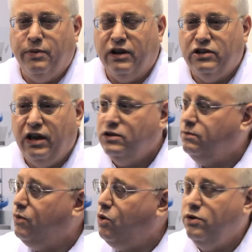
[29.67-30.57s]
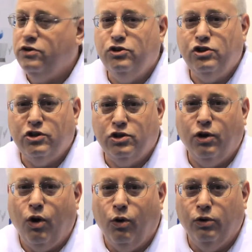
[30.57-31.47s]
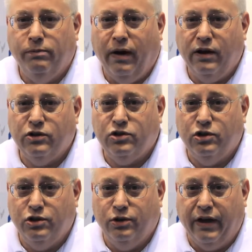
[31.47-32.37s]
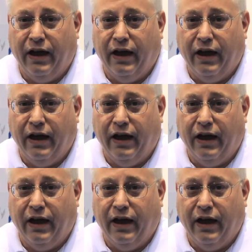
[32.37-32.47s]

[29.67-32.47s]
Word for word: but it takes more than just a cold box to do